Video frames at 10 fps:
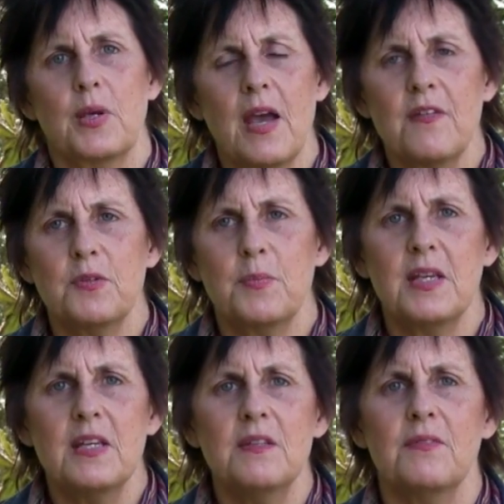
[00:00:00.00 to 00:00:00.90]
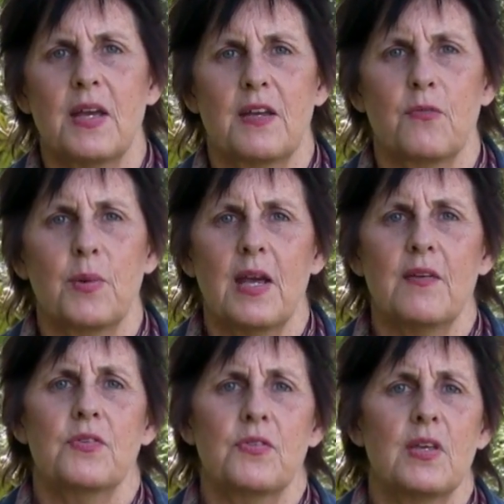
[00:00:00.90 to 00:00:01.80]
We have to be innovative. We
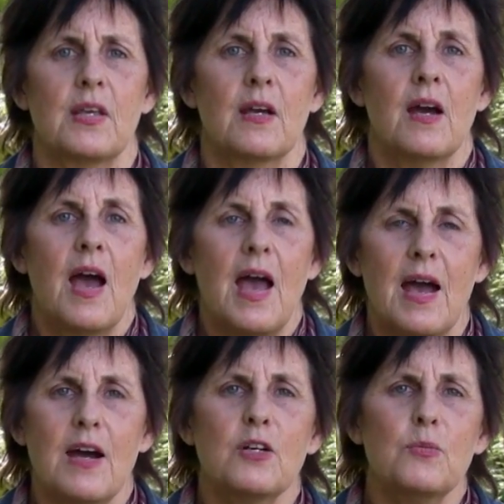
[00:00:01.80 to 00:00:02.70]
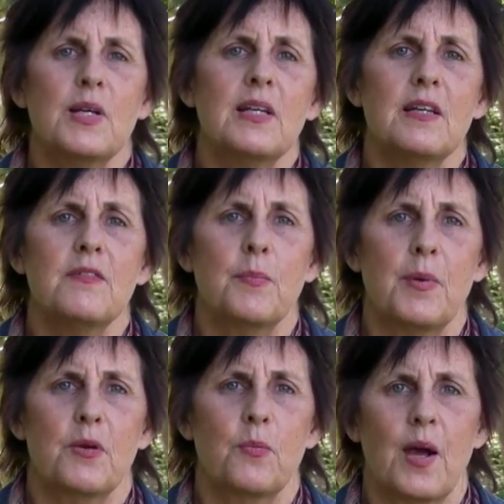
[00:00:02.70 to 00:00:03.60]
have to think, how can we live a
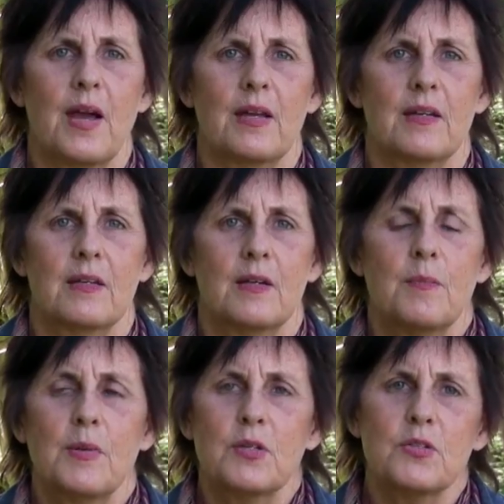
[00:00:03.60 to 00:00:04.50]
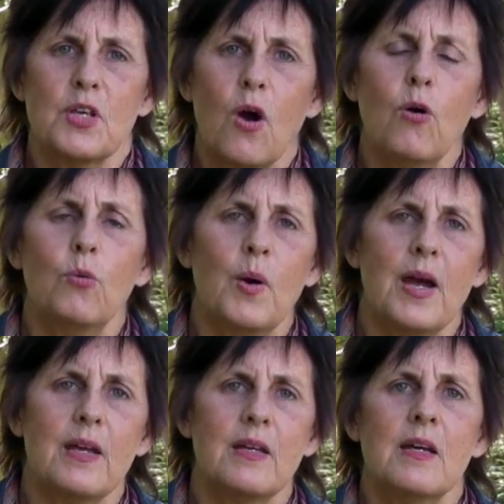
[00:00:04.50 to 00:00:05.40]
better way? Because the old
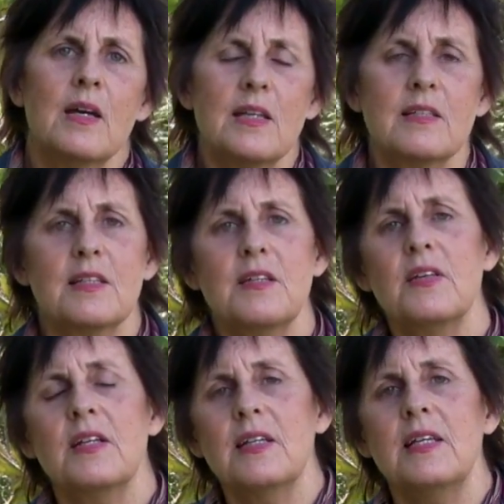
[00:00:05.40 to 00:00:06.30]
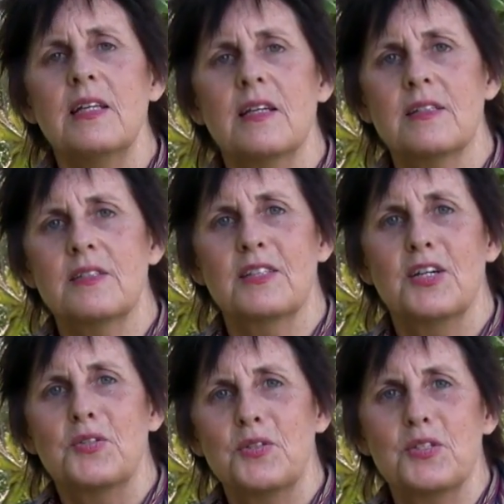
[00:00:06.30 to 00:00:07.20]
way is le leading us
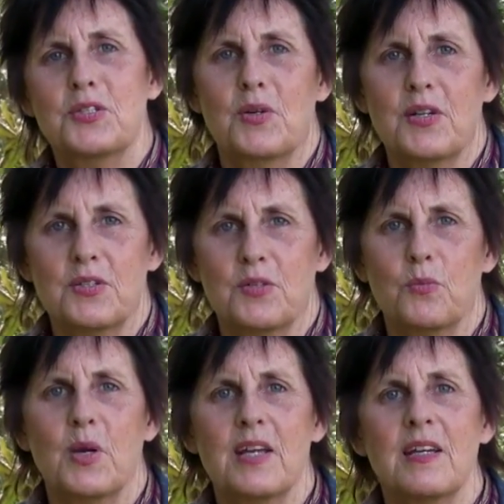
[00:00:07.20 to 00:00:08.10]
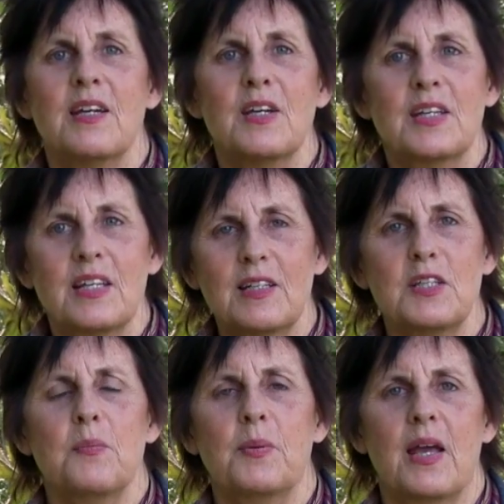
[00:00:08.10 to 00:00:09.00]
to destruction. We're
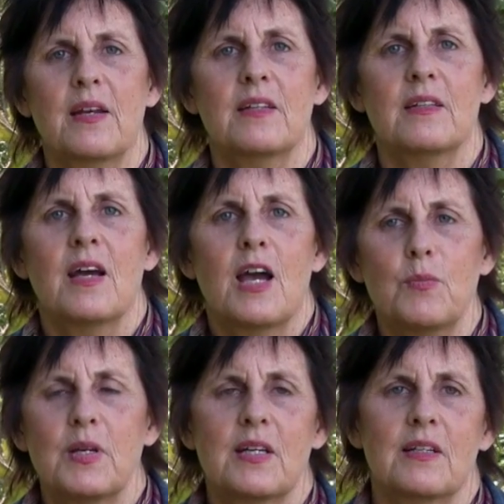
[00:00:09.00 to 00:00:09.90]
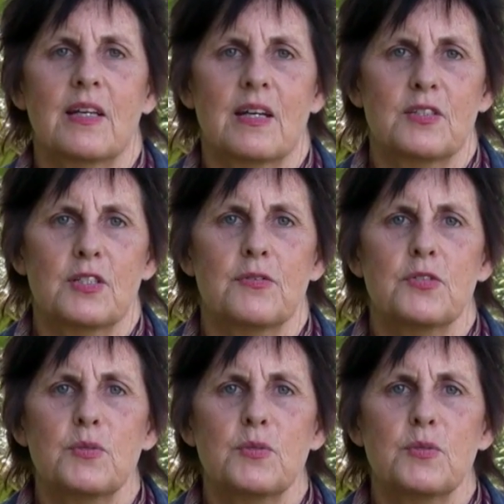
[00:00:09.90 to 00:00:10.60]
killing the planet and we're killing ourselves.